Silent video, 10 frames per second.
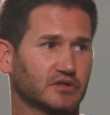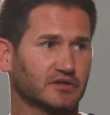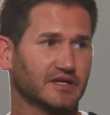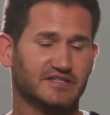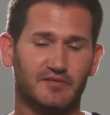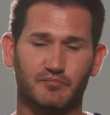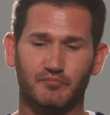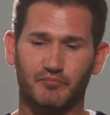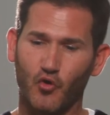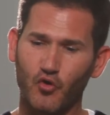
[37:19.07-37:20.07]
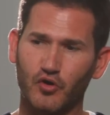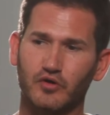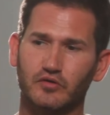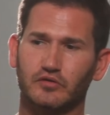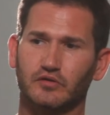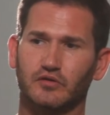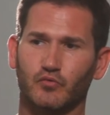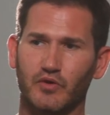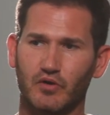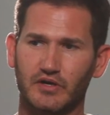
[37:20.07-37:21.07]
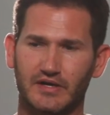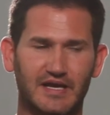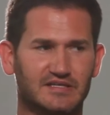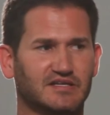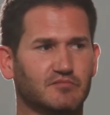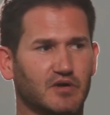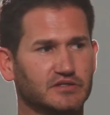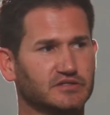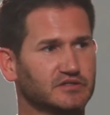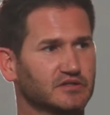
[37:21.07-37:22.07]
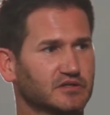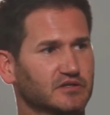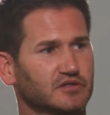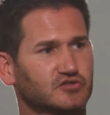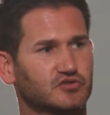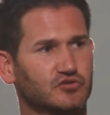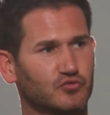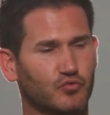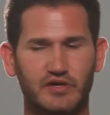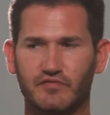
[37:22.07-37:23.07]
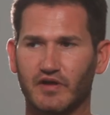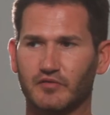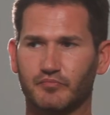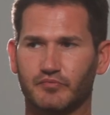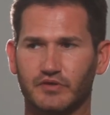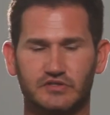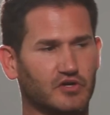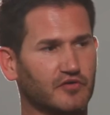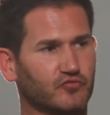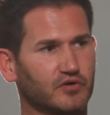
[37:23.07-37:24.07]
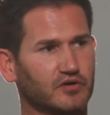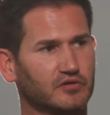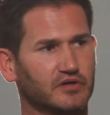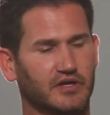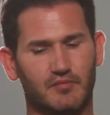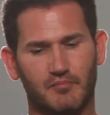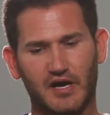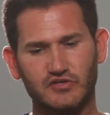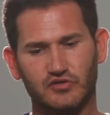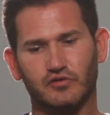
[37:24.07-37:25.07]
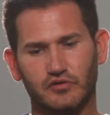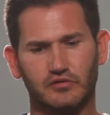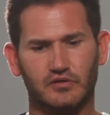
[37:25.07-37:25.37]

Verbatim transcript: They said, or we want eighteen months to redevelop the software in a modular,